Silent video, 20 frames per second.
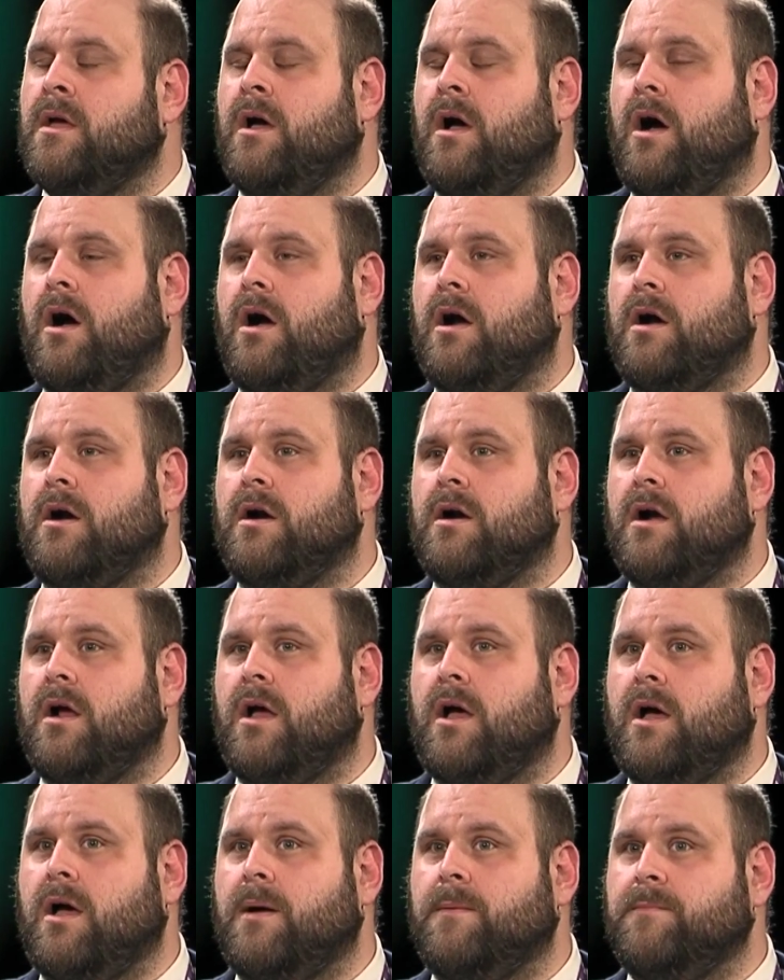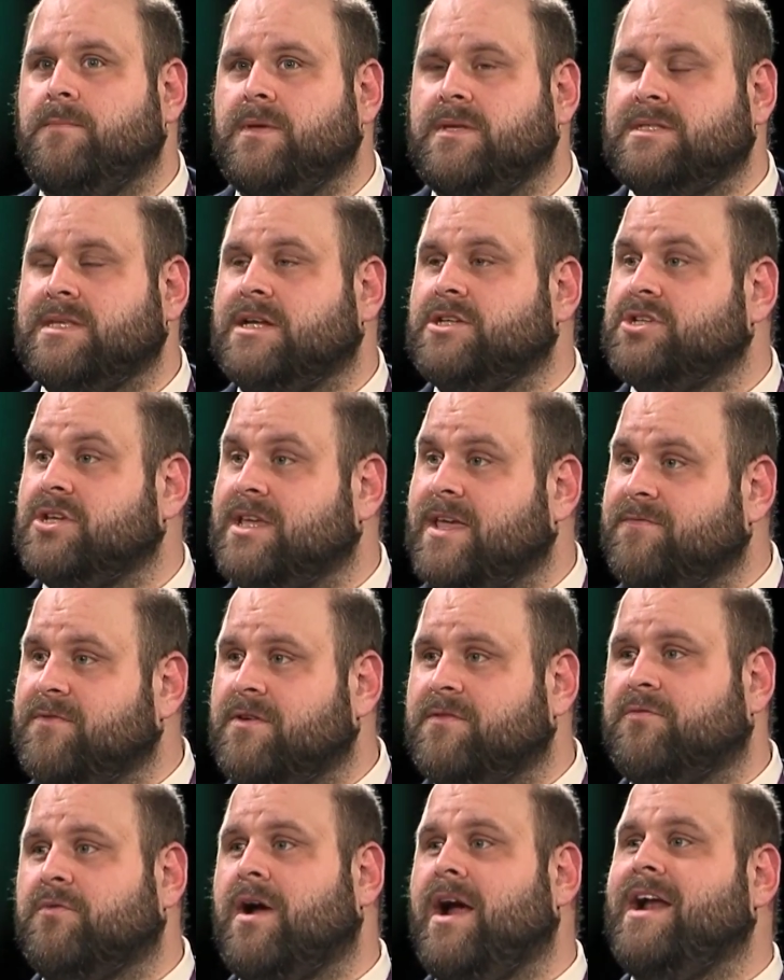are essentially
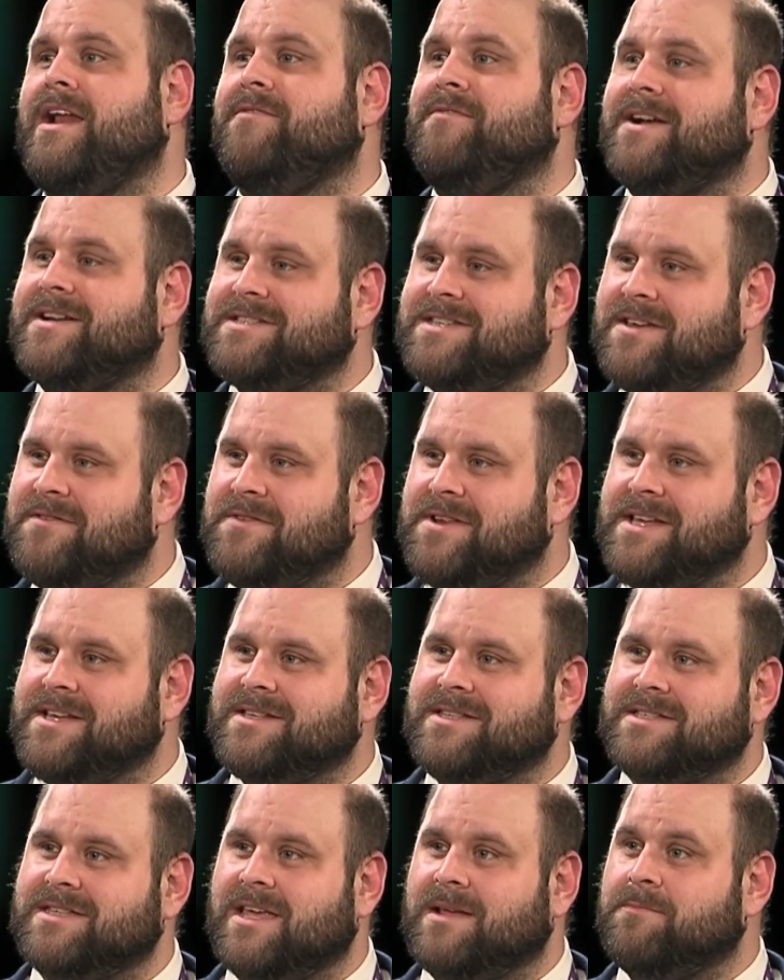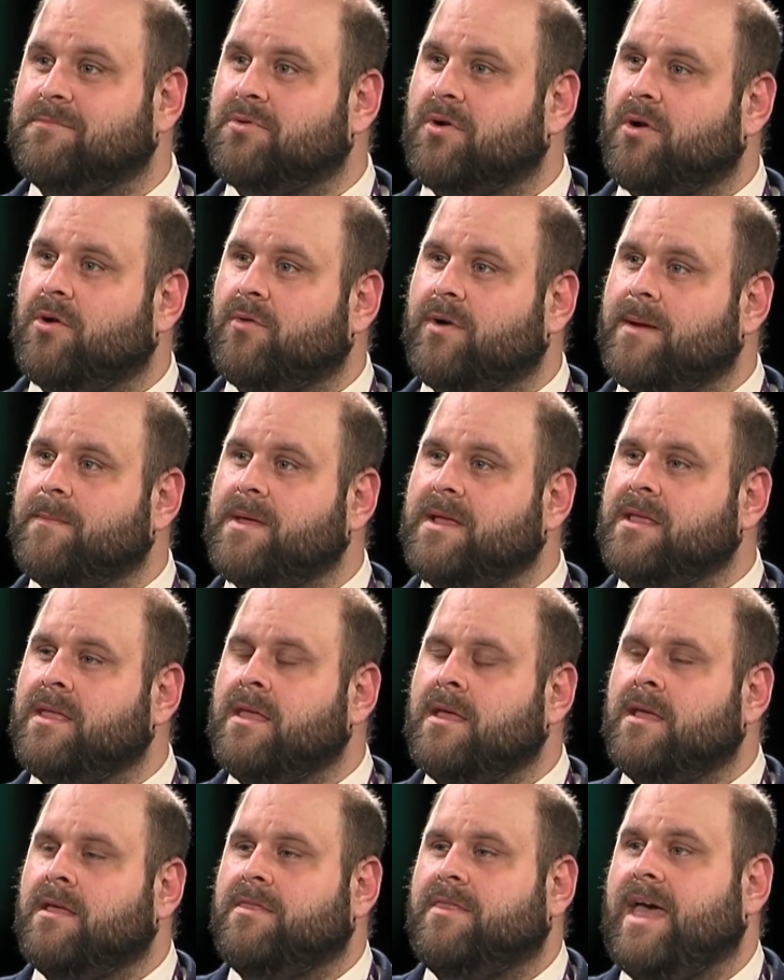given a variety of activities and programming
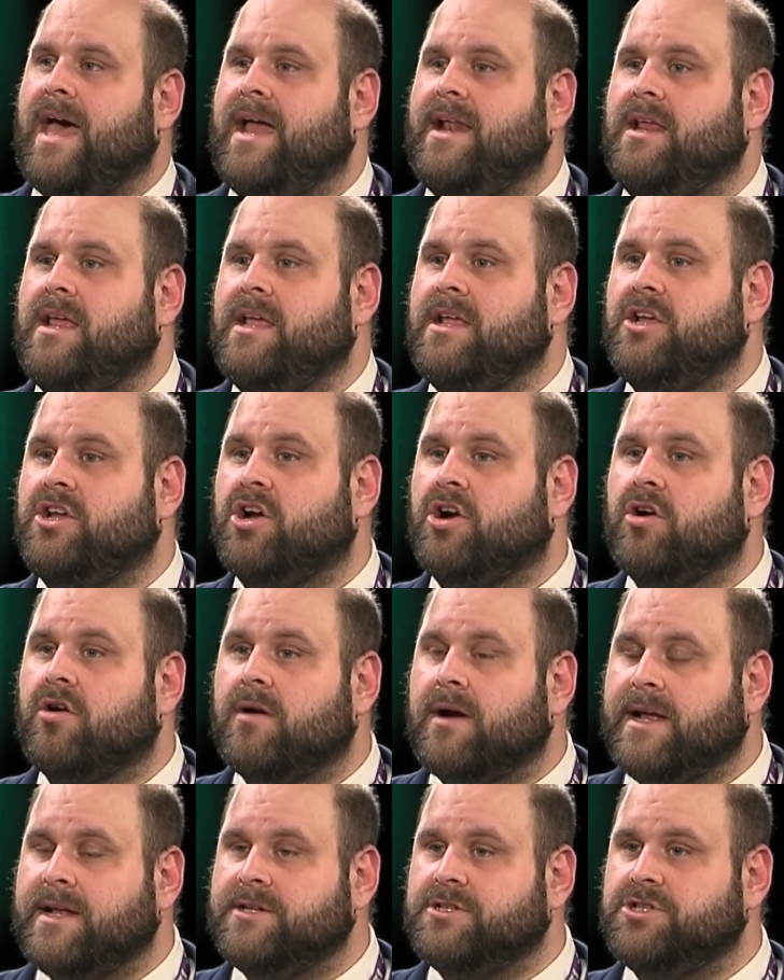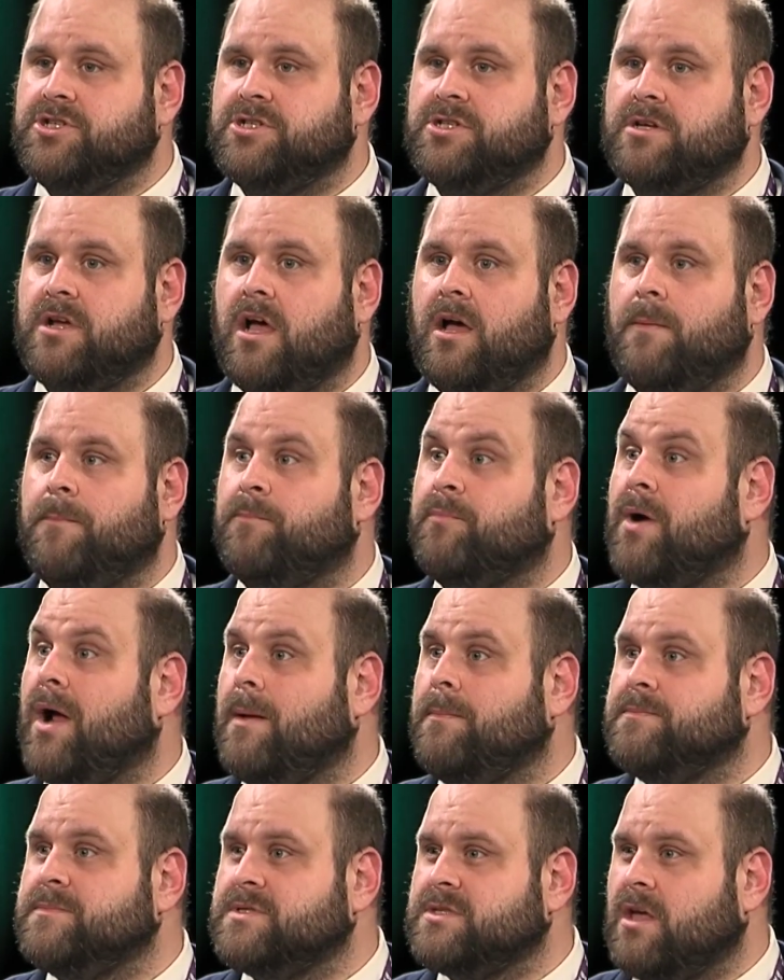that encourage
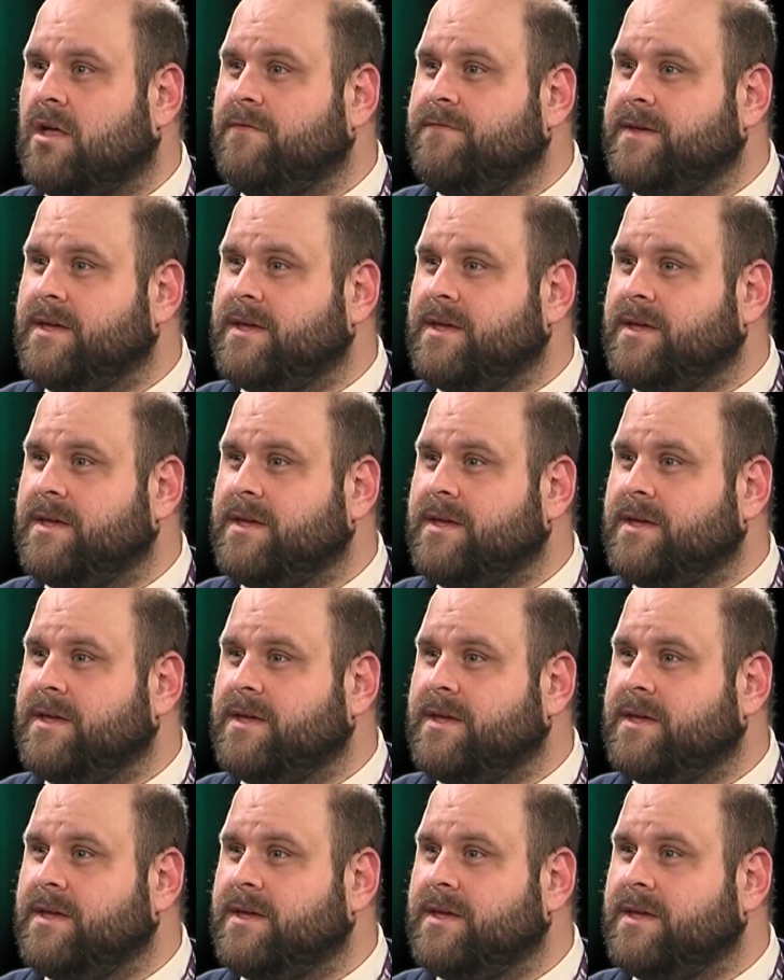problem solving